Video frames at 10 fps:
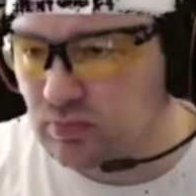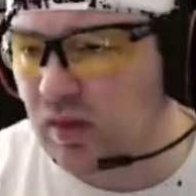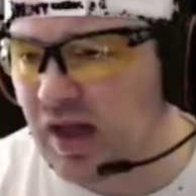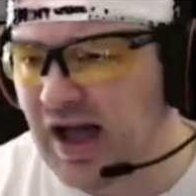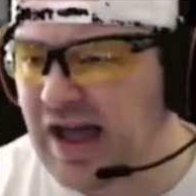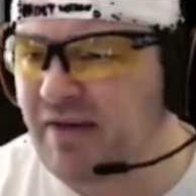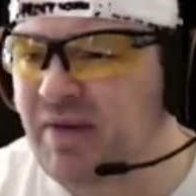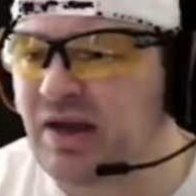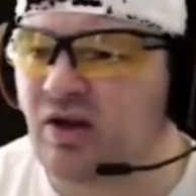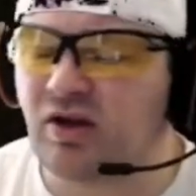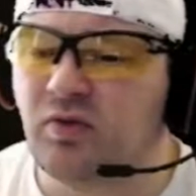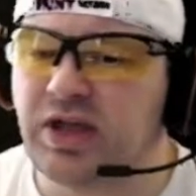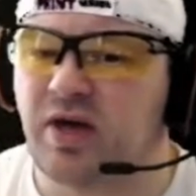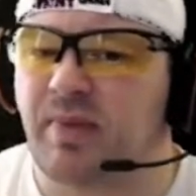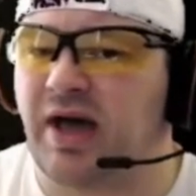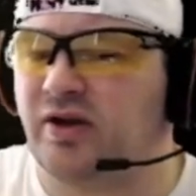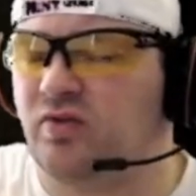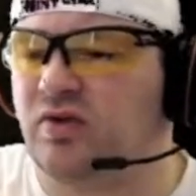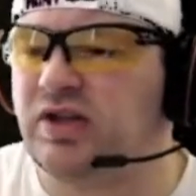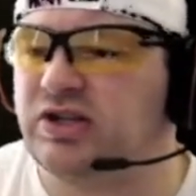I have mine all the way up. I
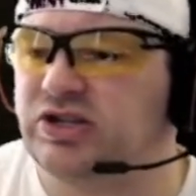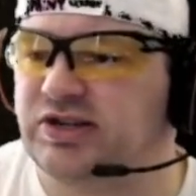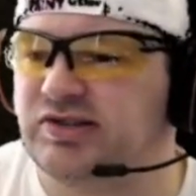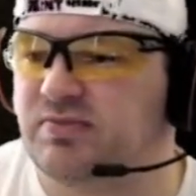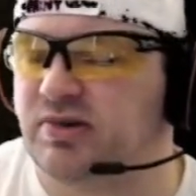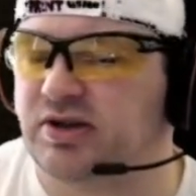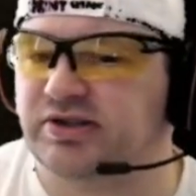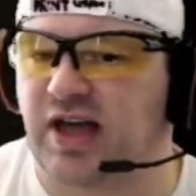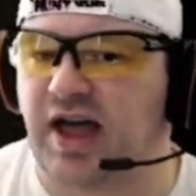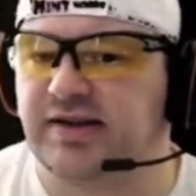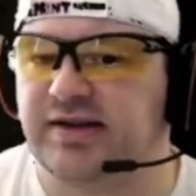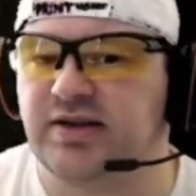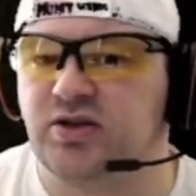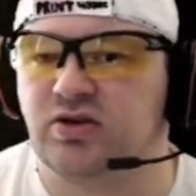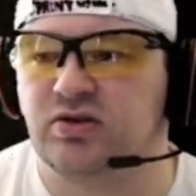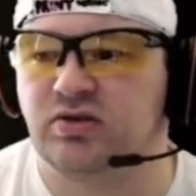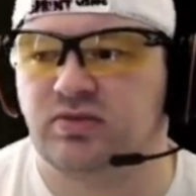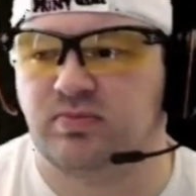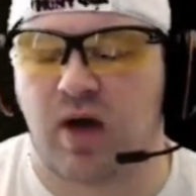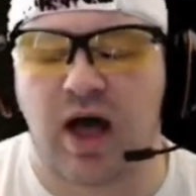don't want to adjust it because I
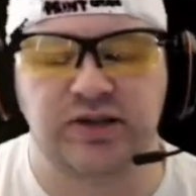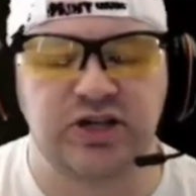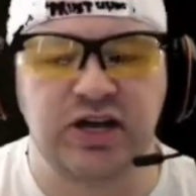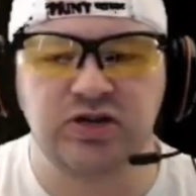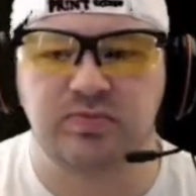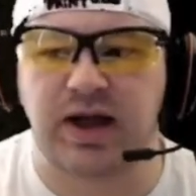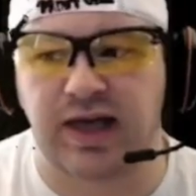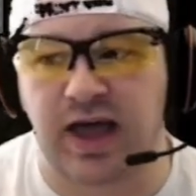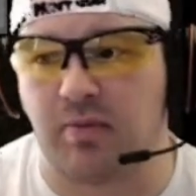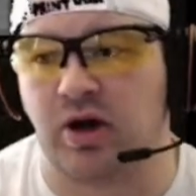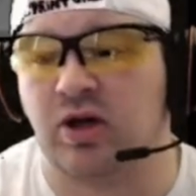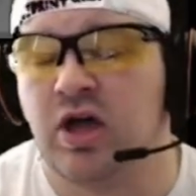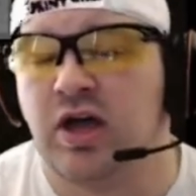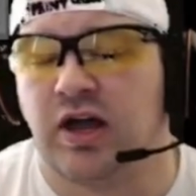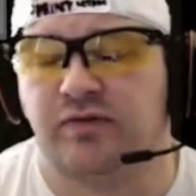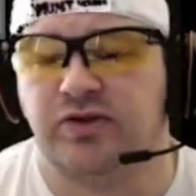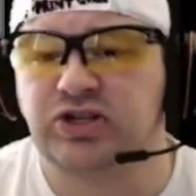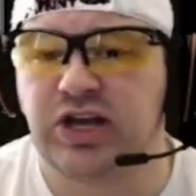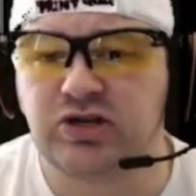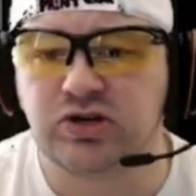changed my gamma. And if you
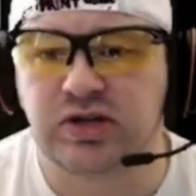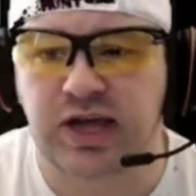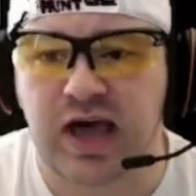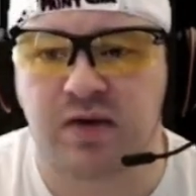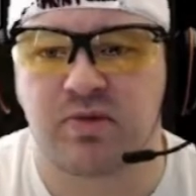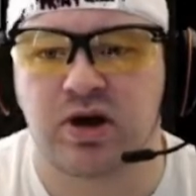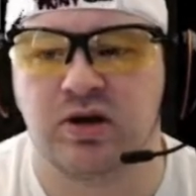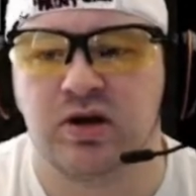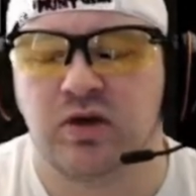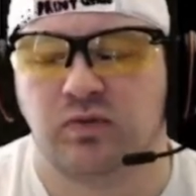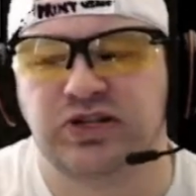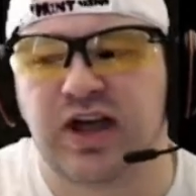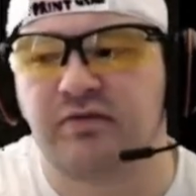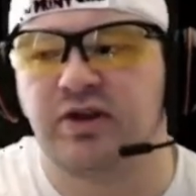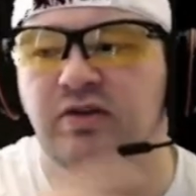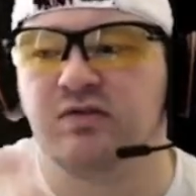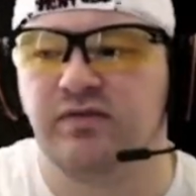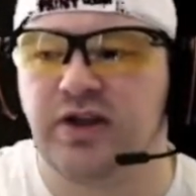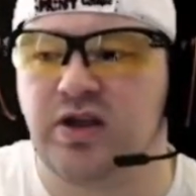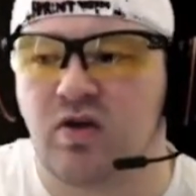change your gamma, which I have another
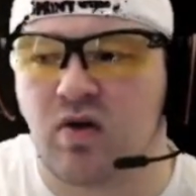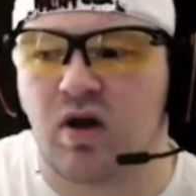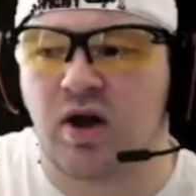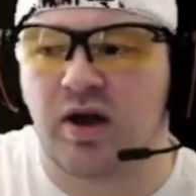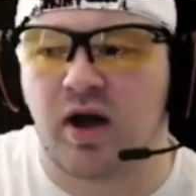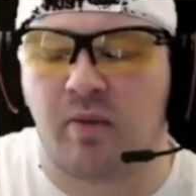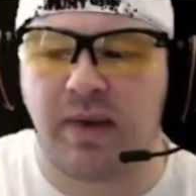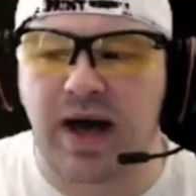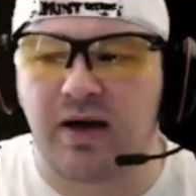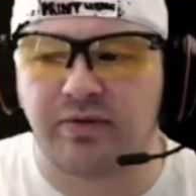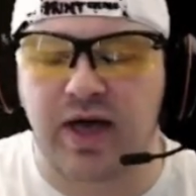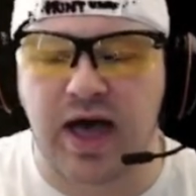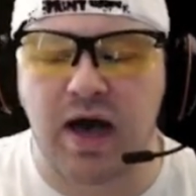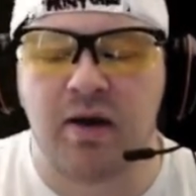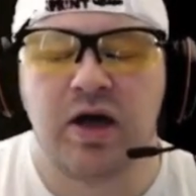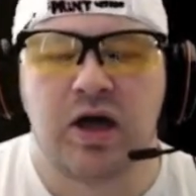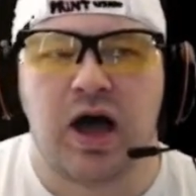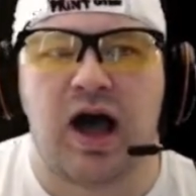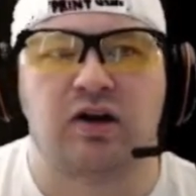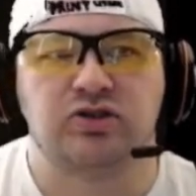video on about that,
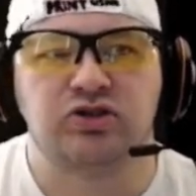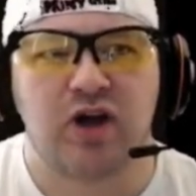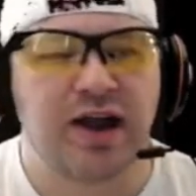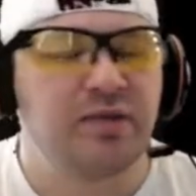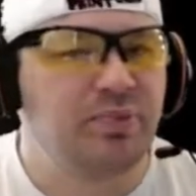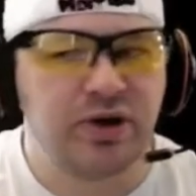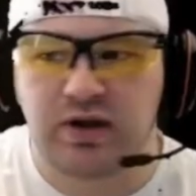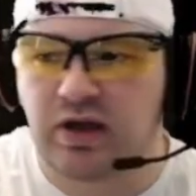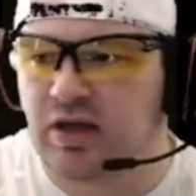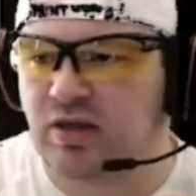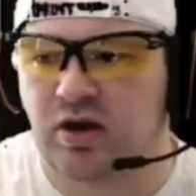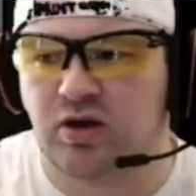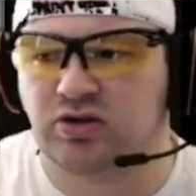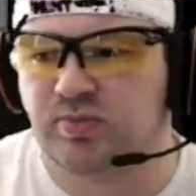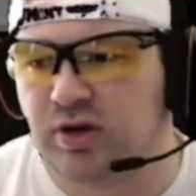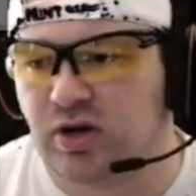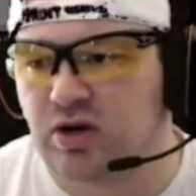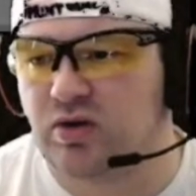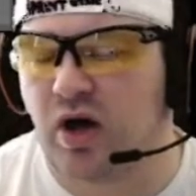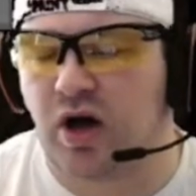I'll try to put it in the notes
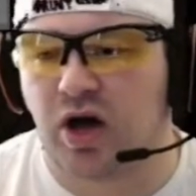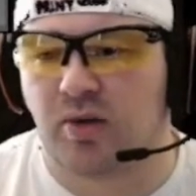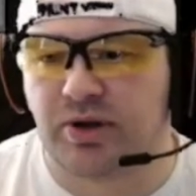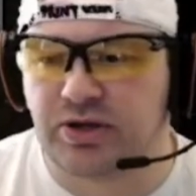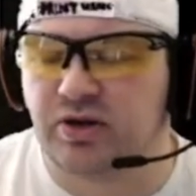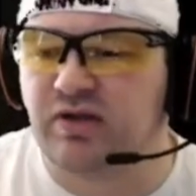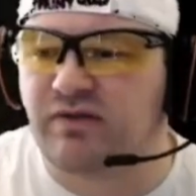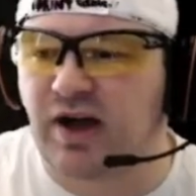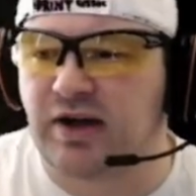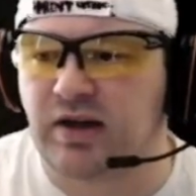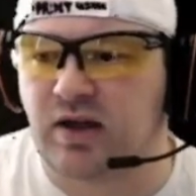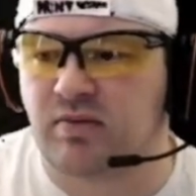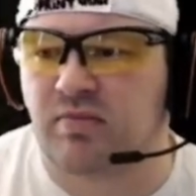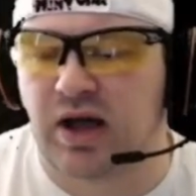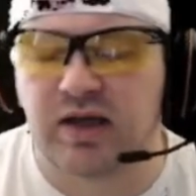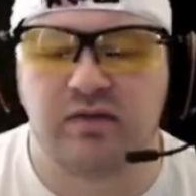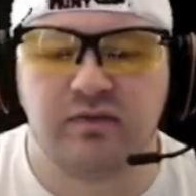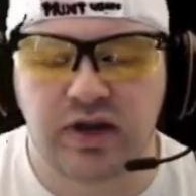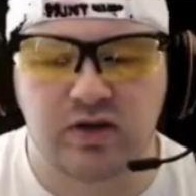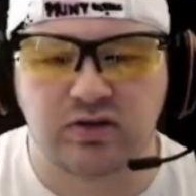below, but you can find it in my
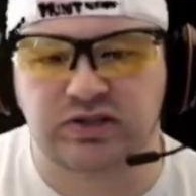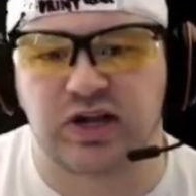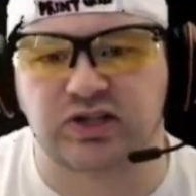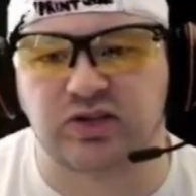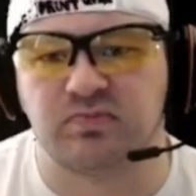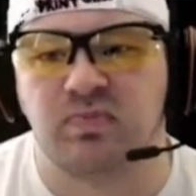video section.